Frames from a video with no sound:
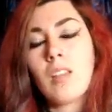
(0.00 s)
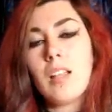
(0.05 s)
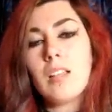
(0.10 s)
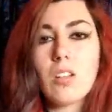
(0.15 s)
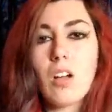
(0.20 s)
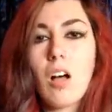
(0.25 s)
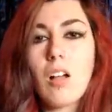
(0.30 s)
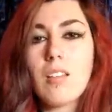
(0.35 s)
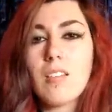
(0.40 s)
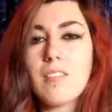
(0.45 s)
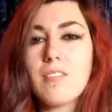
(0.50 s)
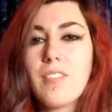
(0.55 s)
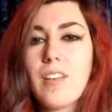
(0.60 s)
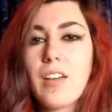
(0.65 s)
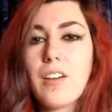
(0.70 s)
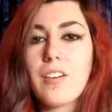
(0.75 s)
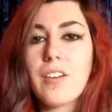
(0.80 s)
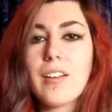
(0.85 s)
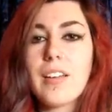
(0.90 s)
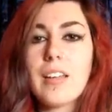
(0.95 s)
It's all a
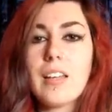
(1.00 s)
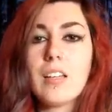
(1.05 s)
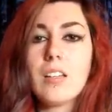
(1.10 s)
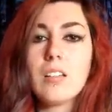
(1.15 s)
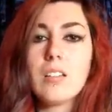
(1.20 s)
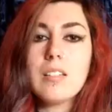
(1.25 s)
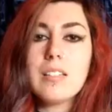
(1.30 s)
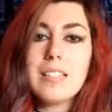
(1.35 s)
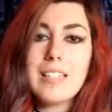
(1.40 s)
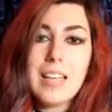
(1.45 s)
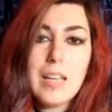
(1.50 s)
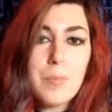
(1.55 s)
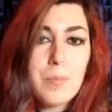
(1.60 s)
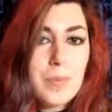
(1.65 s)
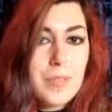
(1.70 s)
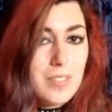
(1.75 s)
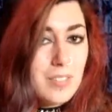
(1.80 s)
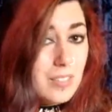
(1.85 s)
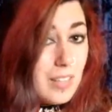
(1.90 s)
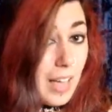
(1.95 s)
very
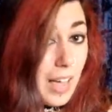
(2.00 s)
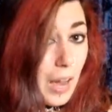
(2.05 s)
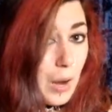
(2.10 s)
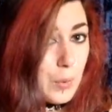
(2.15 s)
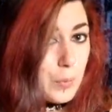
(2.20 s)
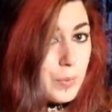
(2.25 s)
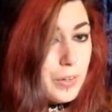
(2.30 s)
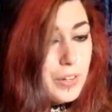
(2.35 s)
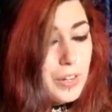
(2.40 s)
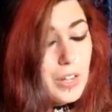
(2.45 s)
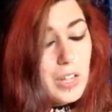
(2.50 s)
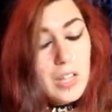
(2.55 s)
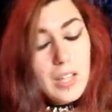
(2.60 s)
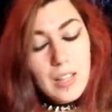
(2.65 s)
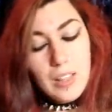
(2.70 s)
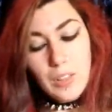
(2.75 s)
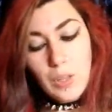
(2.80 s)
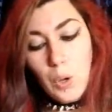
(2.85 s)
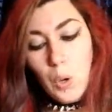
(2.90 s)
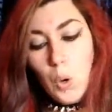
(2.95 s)
deep sound.
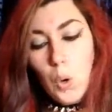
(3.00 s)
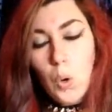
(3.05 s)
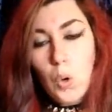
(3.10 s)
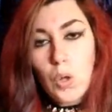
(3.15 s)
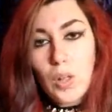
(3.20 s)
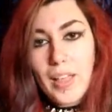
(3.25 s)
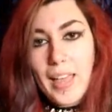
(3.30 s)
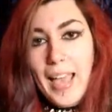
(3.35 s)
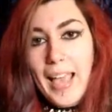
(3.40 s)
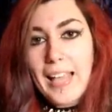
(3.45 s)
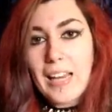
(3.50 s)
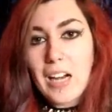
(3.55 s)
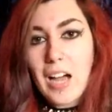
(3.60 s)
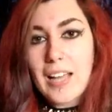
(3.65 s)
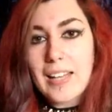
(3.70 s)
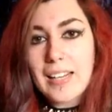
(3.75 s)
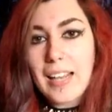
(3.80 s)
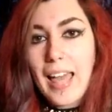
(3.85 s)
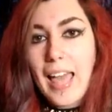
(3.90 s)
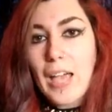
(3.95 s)
The whole
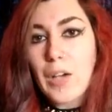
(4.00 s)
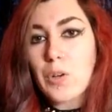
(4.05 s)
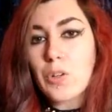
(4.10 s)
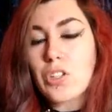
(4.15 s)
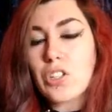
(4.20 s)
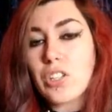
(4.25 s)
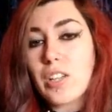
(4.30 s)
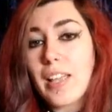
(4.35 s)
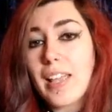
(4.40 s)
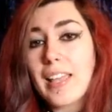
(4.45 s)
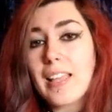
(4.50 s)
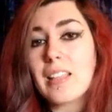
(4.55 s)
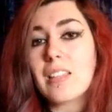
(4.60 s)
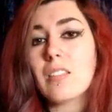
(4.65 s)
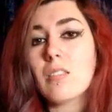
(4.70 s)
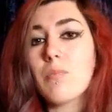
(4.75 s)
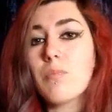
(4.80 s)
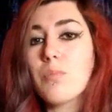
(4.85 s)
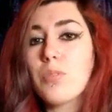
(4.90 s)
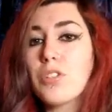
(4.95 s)
canine language
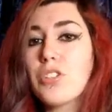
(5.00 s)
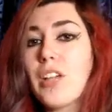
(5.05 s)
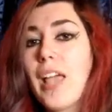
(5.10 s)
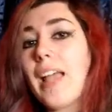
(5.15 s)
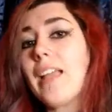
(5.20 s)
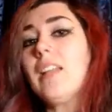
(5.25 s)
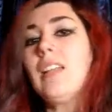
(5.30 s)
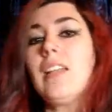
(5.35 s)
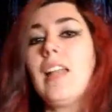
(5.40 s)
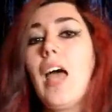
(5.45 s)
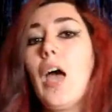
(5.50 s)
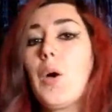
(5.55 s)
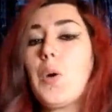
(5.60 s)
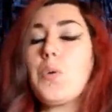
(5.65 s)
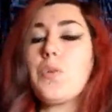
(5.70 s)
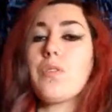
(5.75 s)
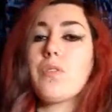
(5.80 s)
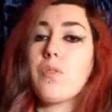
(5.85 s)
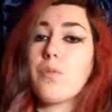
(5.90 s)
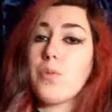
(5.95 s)
is projected
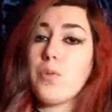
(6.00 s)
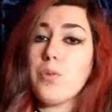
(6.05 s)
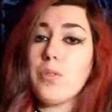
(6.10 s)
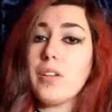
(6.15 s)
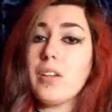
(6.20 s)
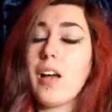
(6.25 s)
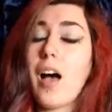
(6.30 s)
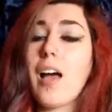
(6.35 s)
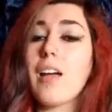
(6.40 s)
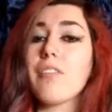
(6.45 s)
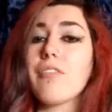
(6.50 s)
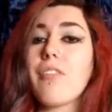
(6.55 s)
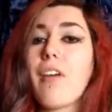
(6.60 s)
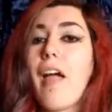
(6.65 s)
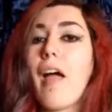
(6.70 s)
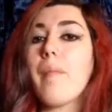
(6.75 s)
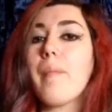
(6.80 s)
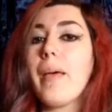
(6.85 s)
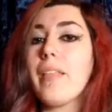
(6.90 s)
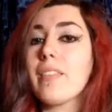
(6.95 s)
out through the
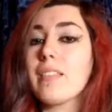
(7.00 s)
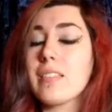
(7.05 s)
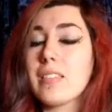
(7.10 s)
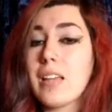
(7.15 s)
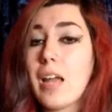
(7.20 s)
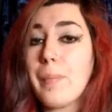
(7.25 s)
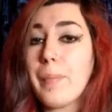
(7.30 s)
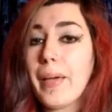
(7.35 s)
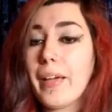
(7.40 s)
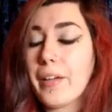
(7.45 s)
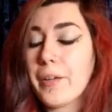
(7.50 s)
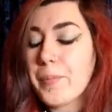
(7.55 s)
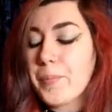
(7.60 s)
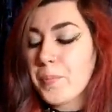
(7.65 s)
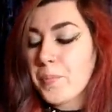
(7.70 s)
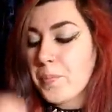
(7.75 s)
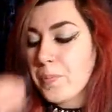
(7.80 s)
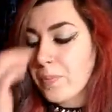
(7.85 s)
diaphragm and the stomach.